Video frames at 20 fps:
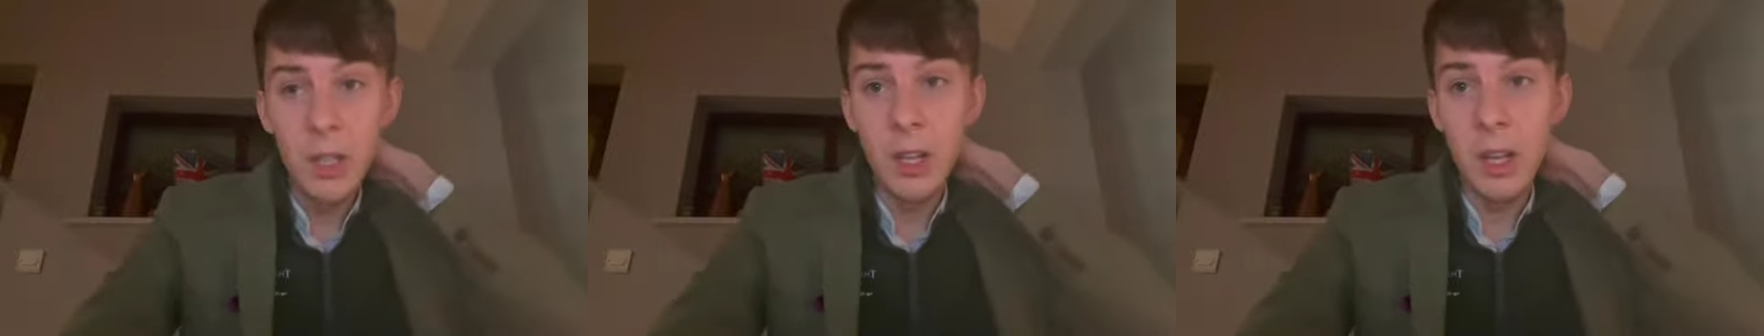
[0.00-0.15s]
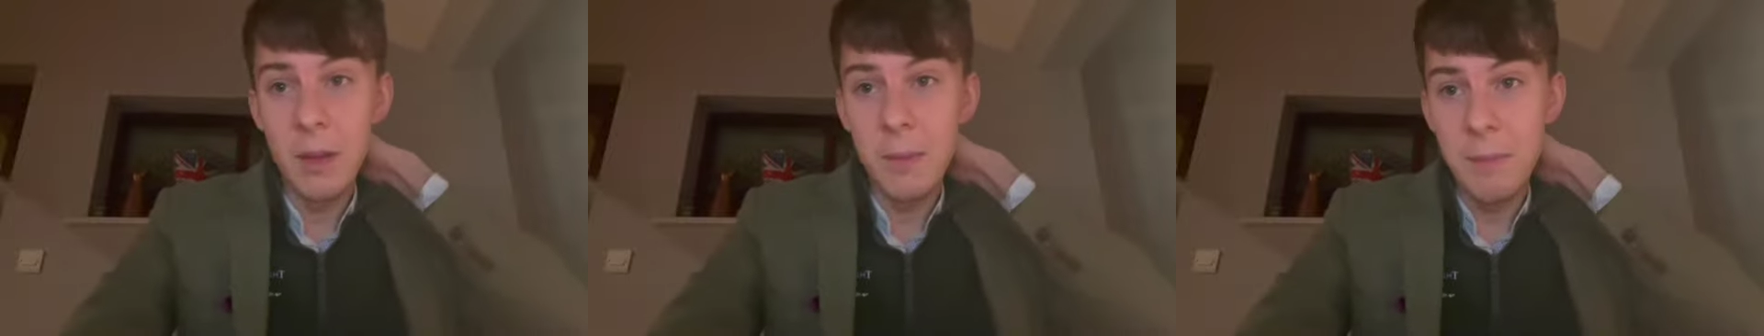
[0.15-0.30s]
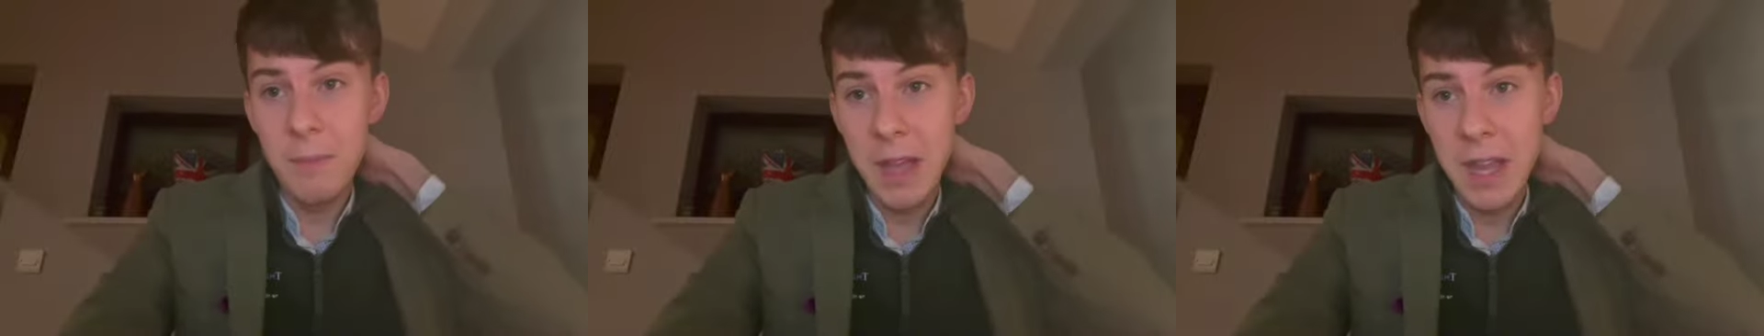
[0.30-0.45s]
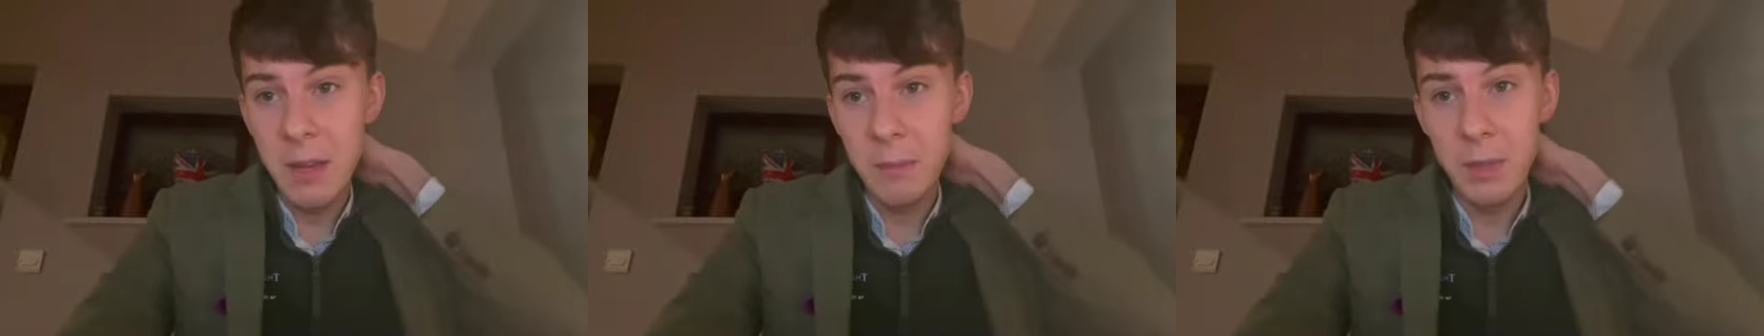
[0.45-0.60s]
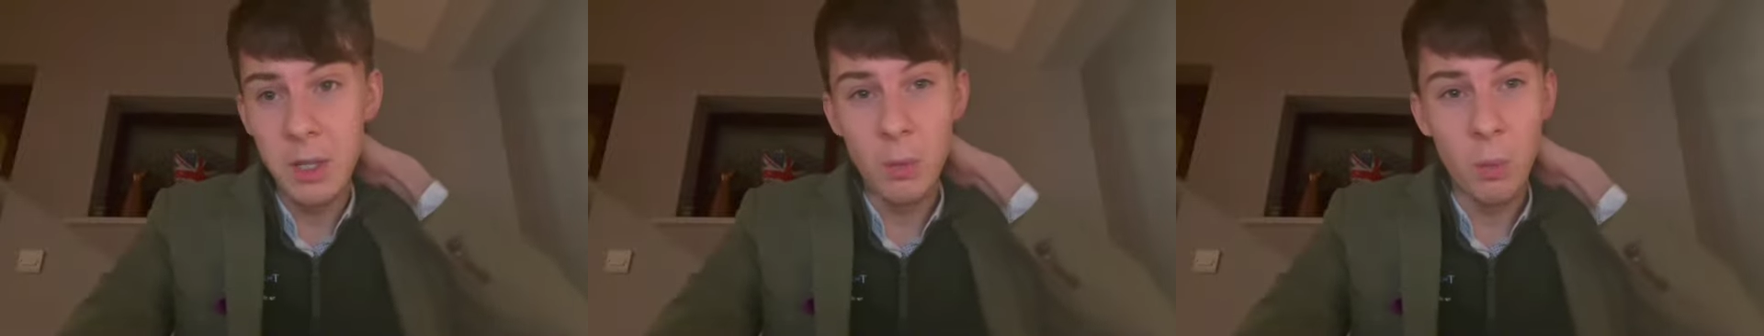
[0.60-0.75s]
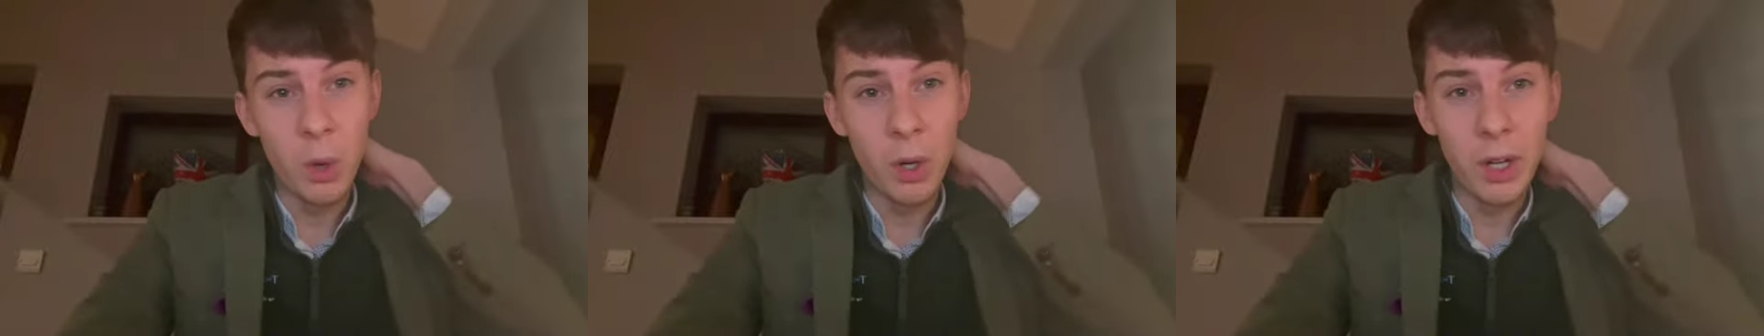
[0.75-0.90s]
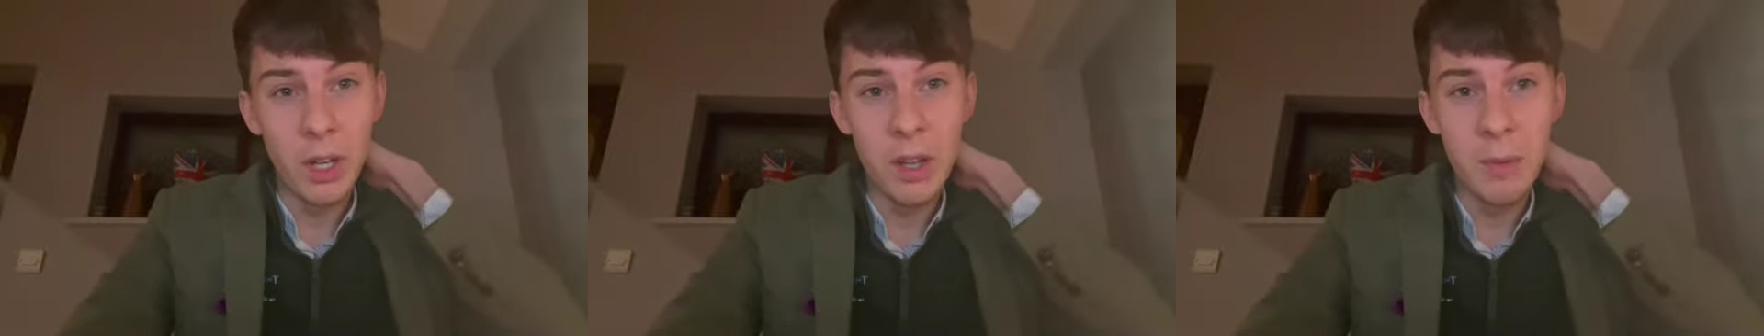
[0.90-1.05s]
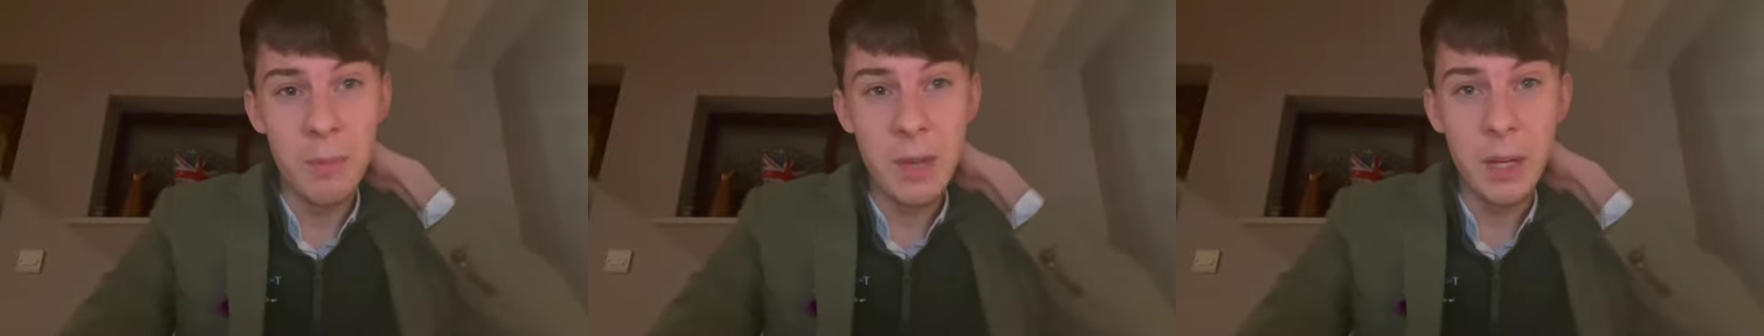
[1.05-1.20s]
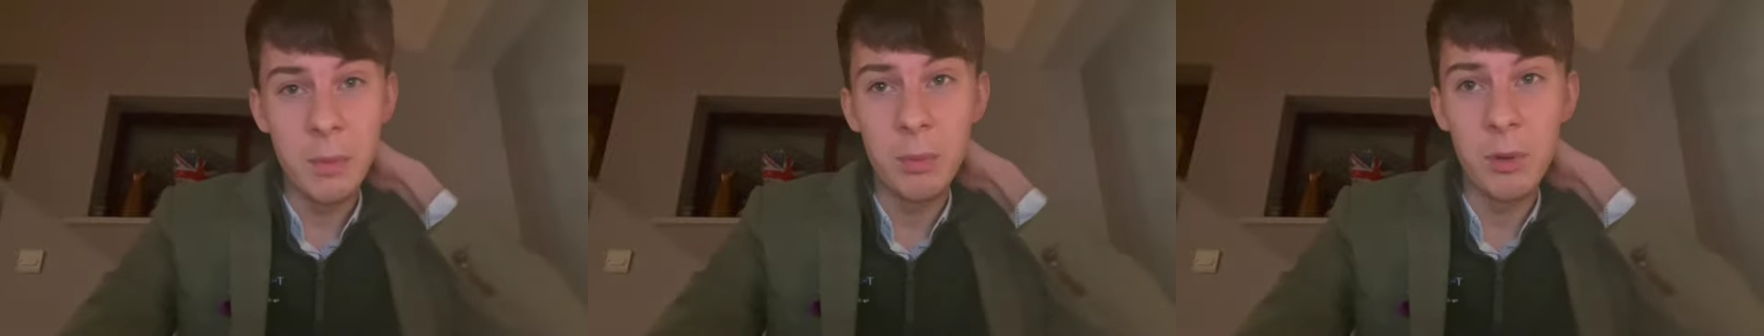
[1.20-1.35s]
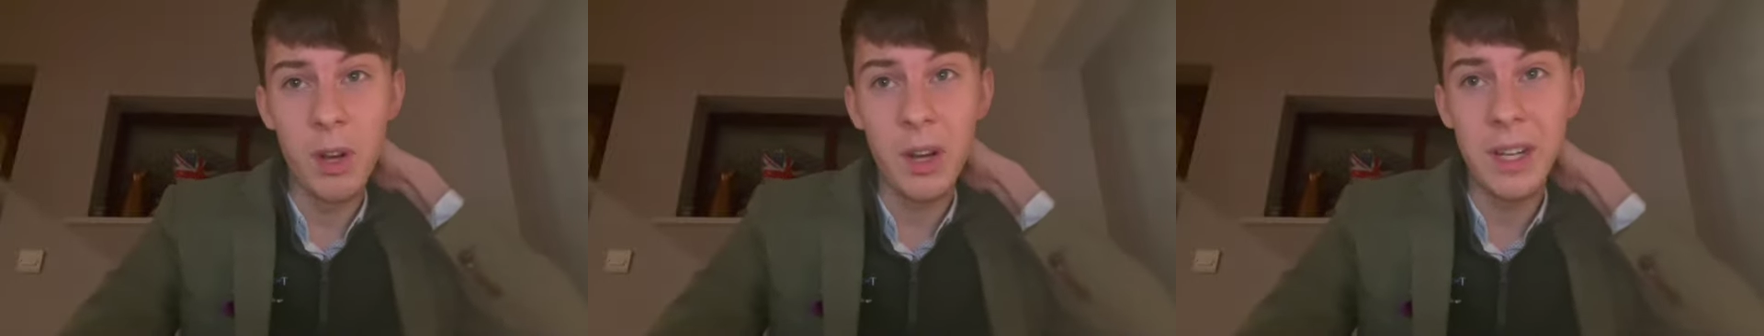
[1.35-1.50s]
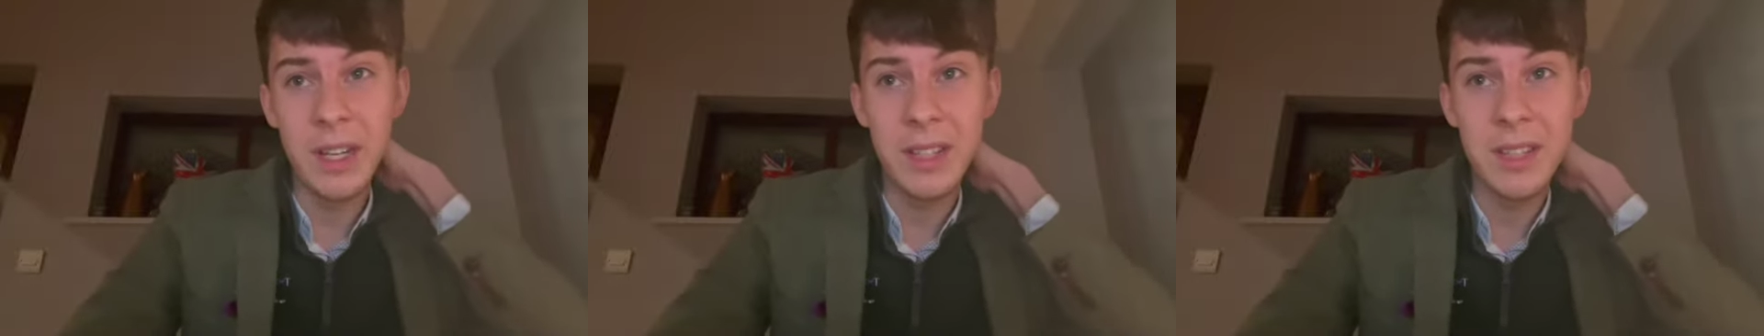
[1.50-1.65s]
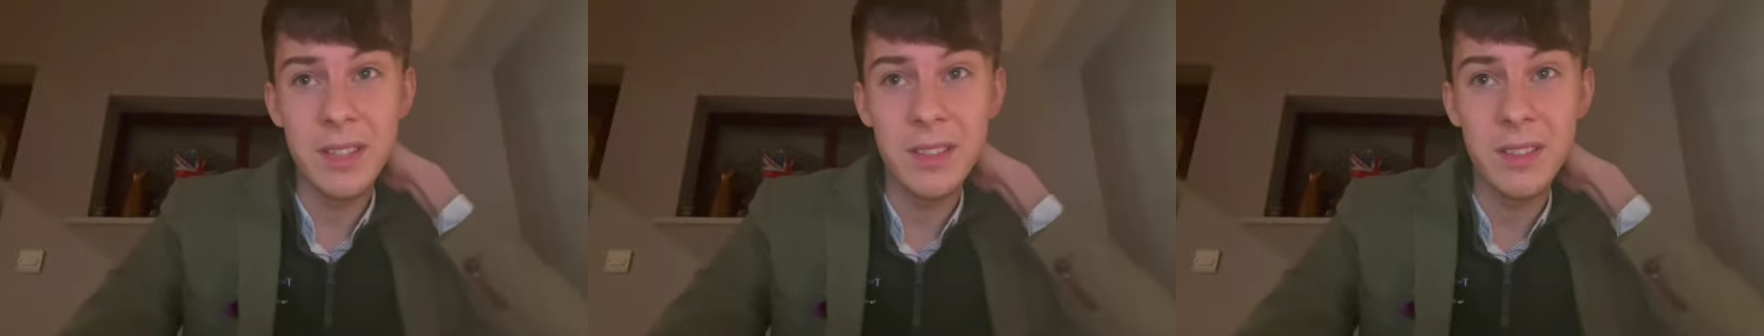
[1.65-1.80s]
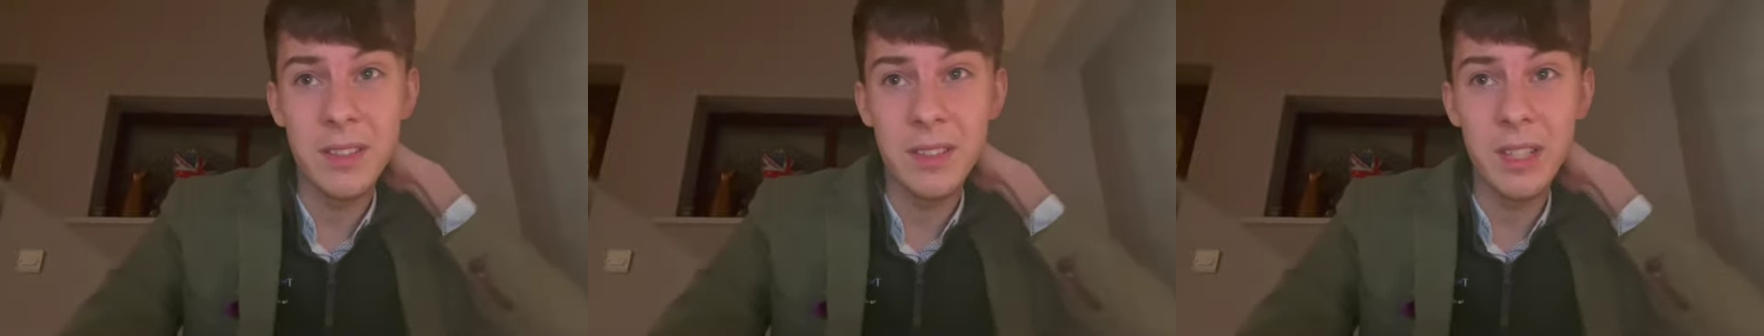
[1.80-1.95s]
maybe one at a big
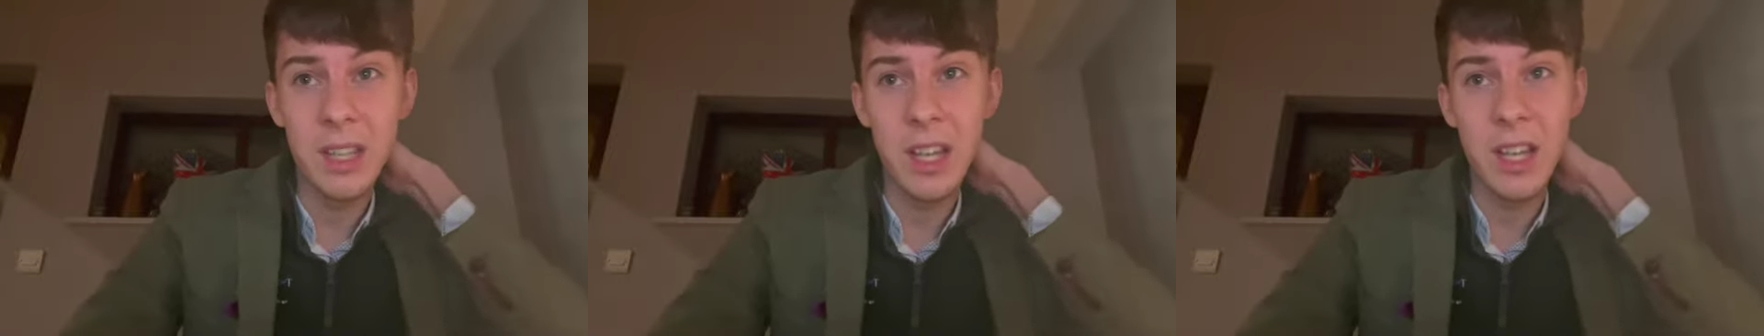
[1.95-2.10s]
price.